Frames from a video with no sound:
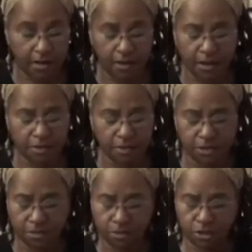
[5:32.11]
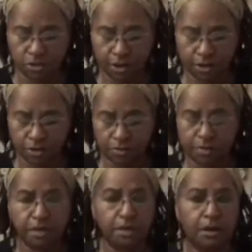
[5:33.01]
These were some strange little
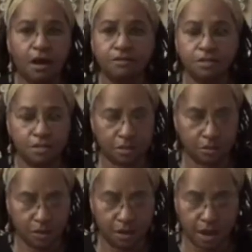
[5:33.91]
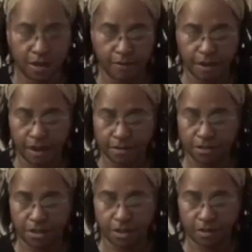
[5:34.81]
peel-offs that someone gave me and I
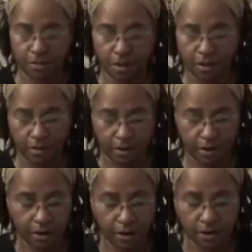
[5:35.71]
stuck them on there.